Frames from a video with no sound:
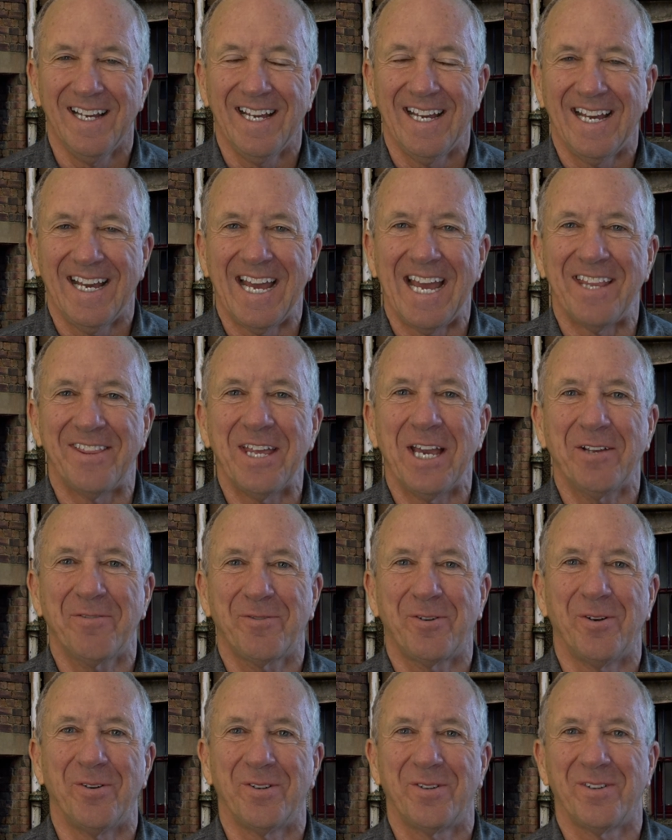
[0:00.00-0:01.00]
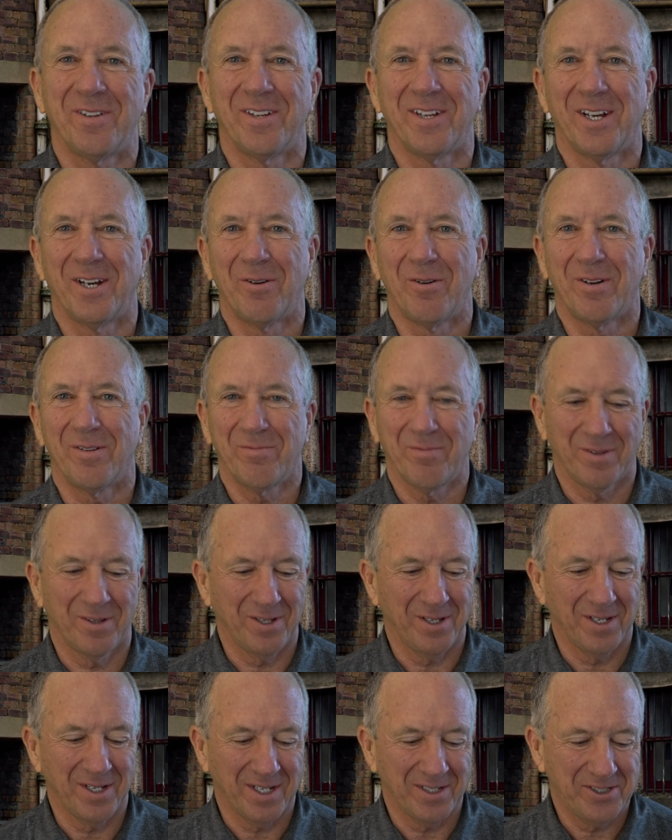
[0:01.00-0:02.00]
Hey, thanks for tuning to
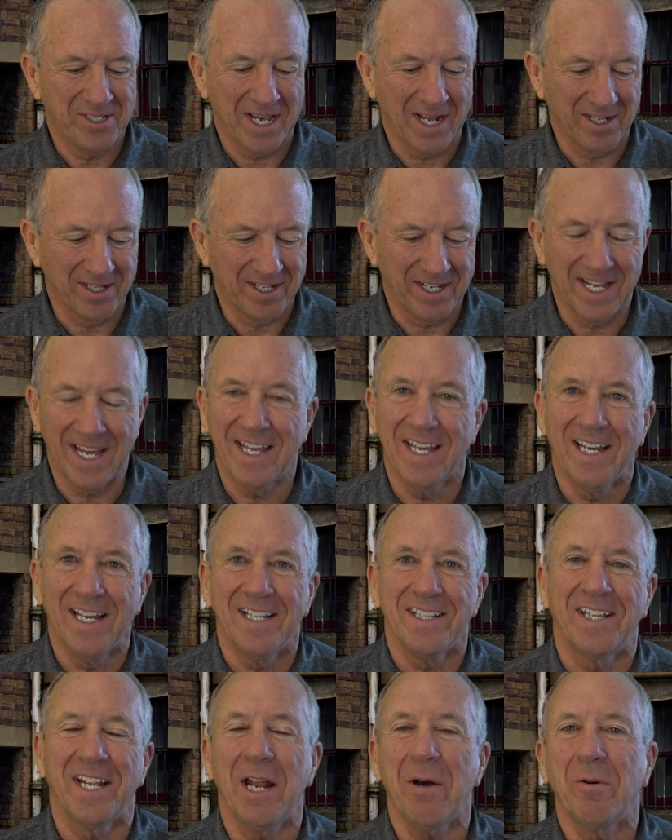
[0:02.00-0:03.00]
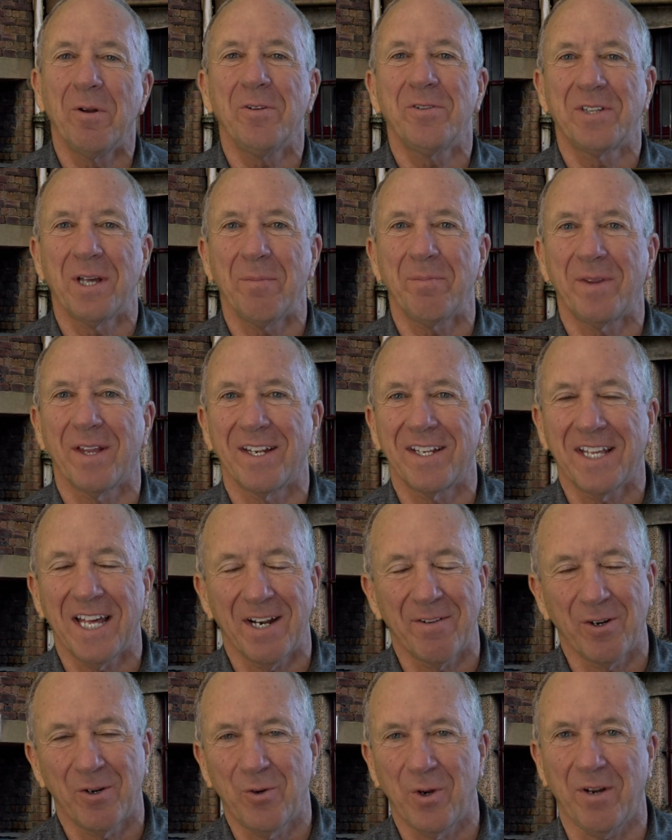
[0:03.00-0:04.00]
the channel today. Today I want to do something, kind
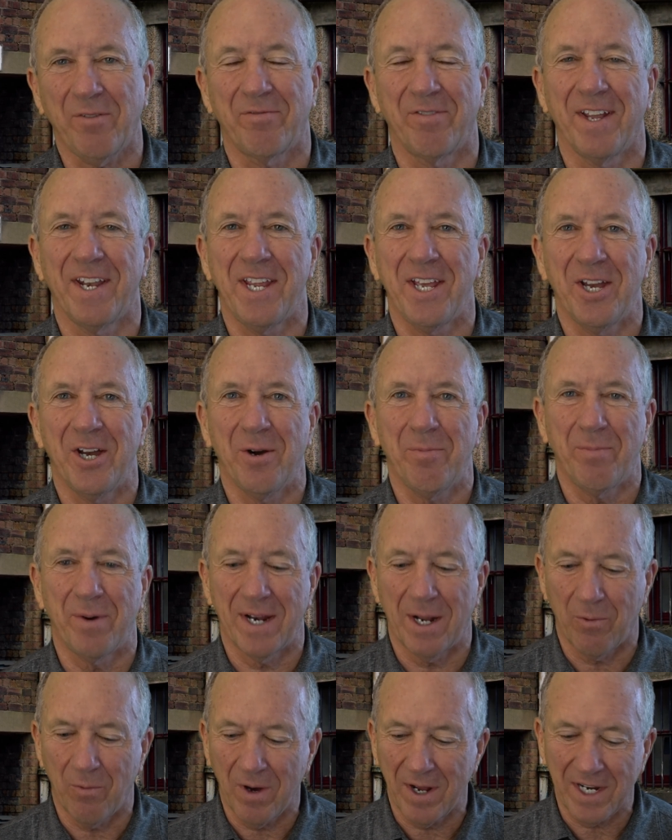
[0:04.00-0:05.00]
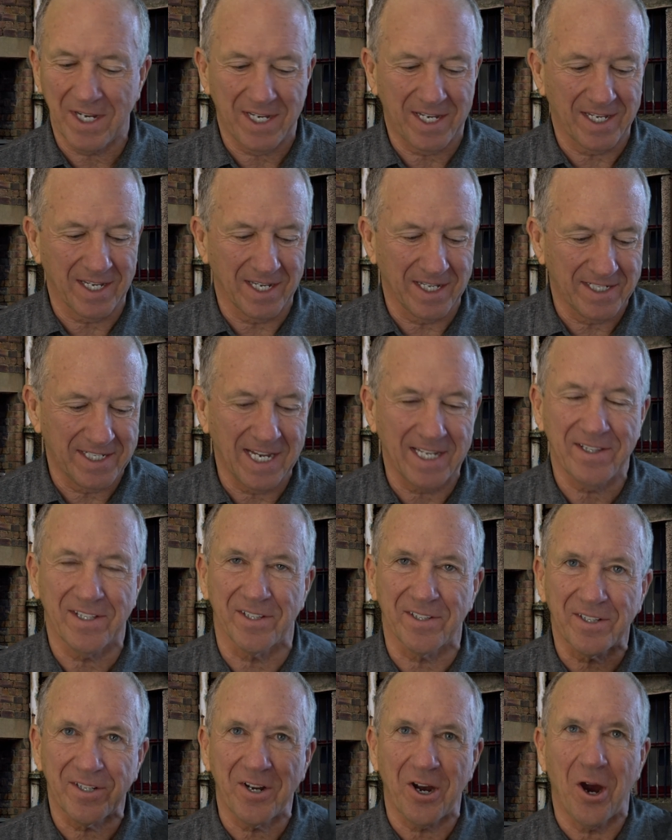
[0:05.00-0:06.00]
of a quick video, but I want to take
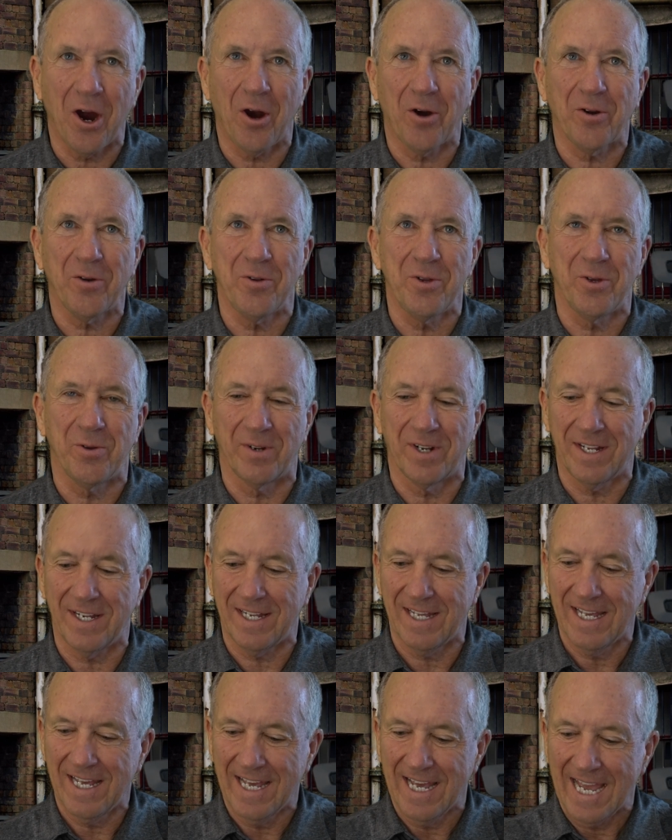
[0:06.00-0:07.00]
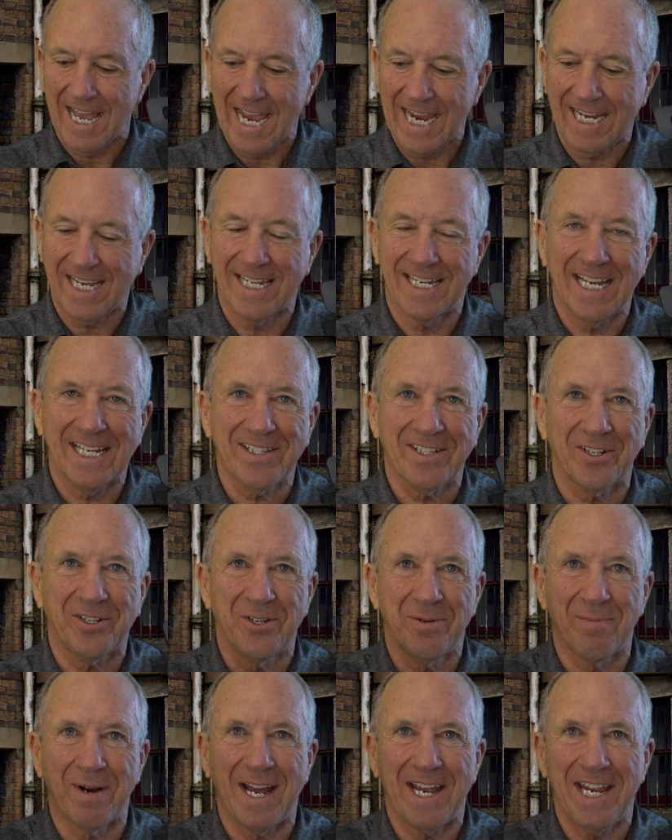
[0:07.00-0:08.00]
this Cardo unit and connect it
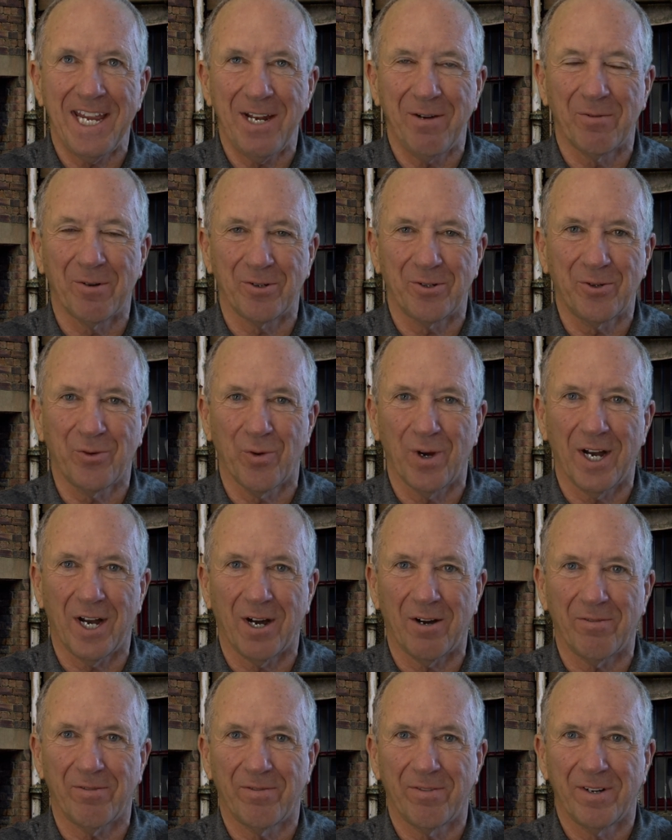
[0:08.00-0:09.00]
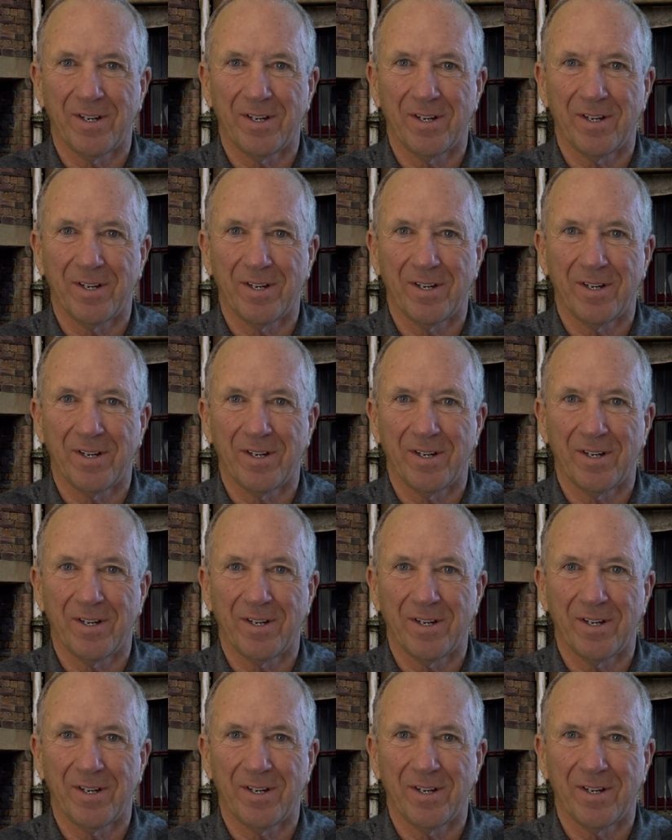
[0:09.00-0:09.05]
to my Hero 12.